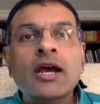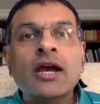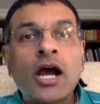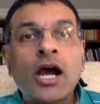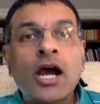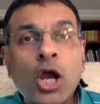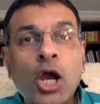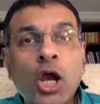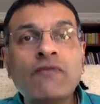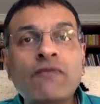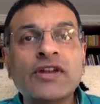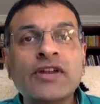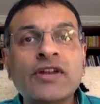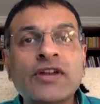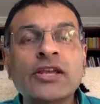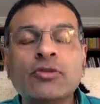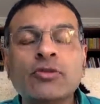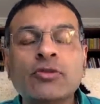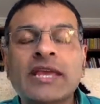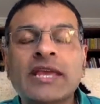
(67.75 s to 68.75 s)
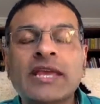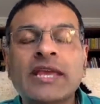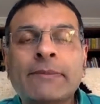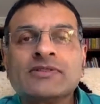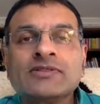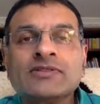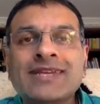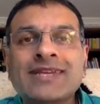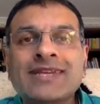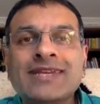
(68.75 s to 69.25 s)
Hopefully you'll be
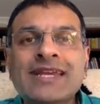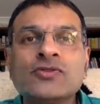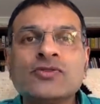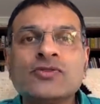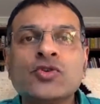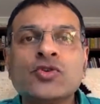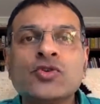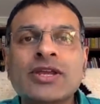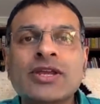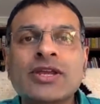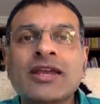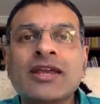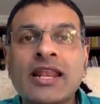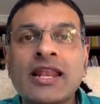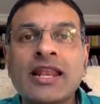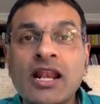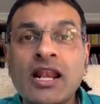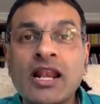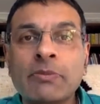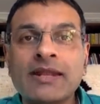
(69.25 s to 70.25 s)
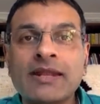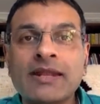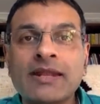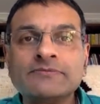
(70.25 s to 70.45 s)
able to eat or drink a little bit.